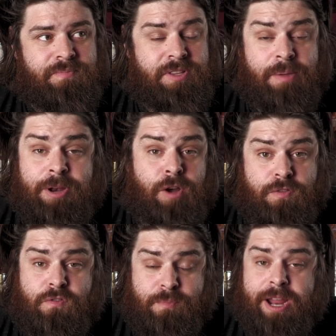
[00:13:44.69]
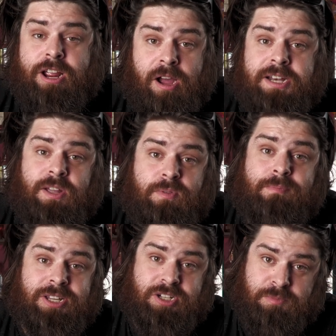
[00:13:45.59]
Let me know if you've made a cocktail with
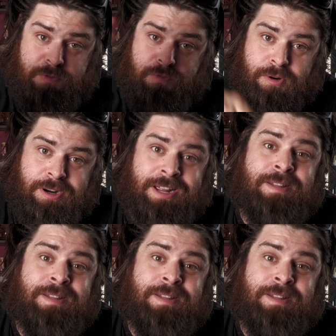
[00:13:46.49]
mustard before.